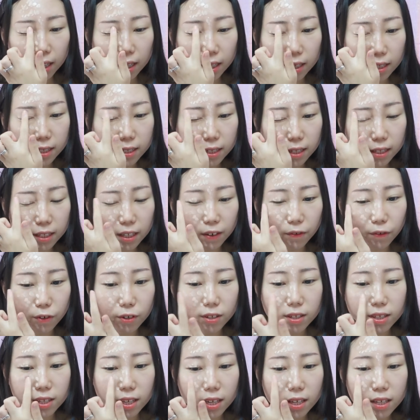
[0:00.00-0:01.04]
uh, the
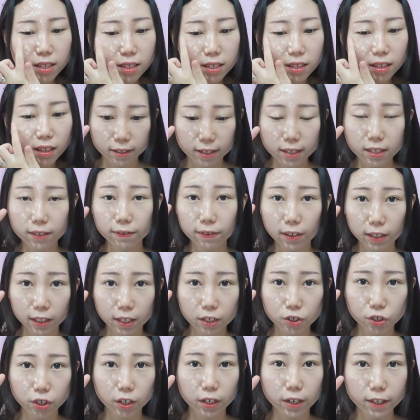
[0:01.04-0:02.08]
differences. This
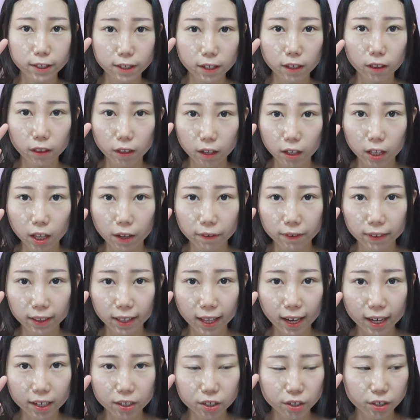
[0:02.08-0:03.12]
foundation is a lot of
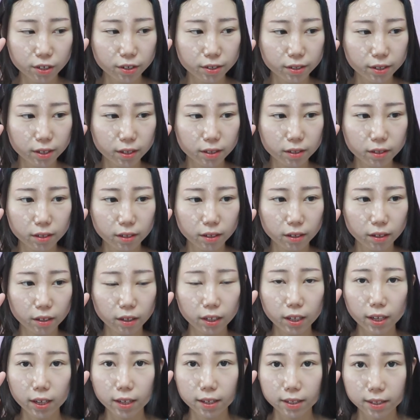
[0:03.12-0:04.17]
lighter than
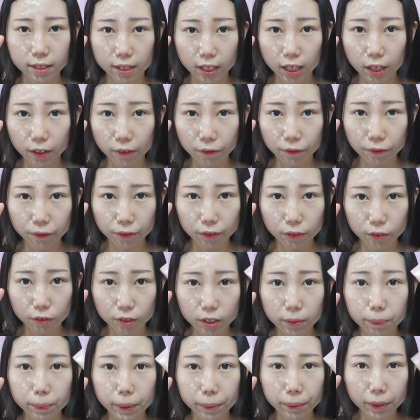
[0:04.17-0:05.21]
the Skin
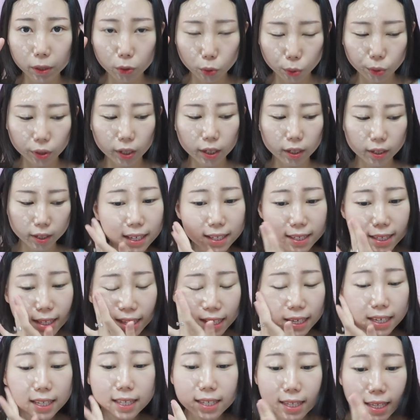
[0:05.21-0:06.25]
Food B B cream. It's
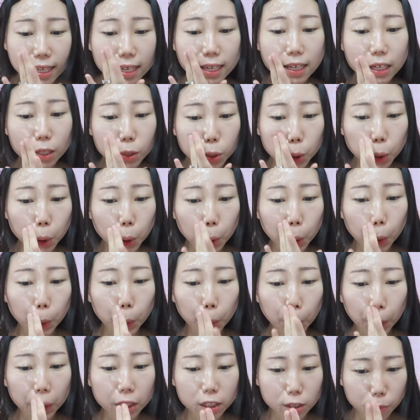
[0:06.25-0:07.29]
easy
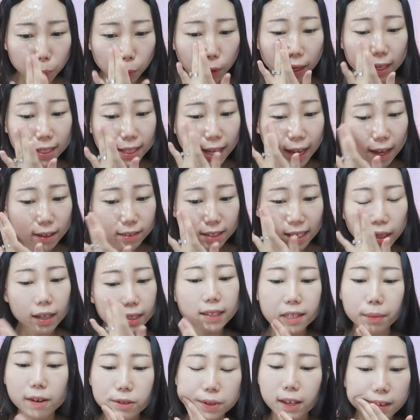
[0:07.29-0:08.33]
to spread out
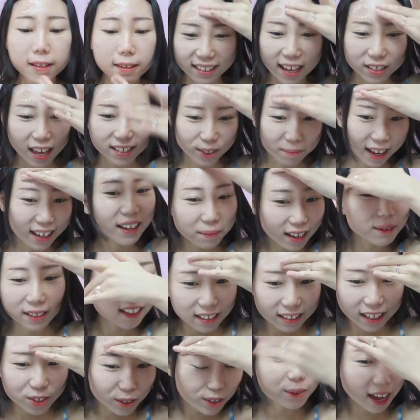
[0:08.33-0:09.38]
and it
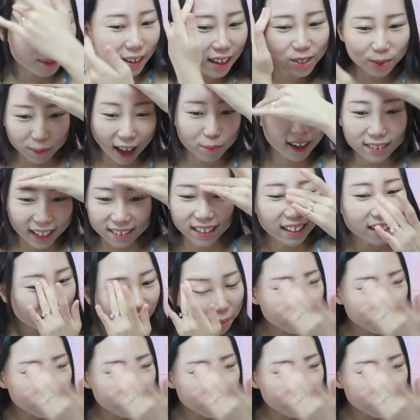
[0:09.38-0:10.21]
smells really good.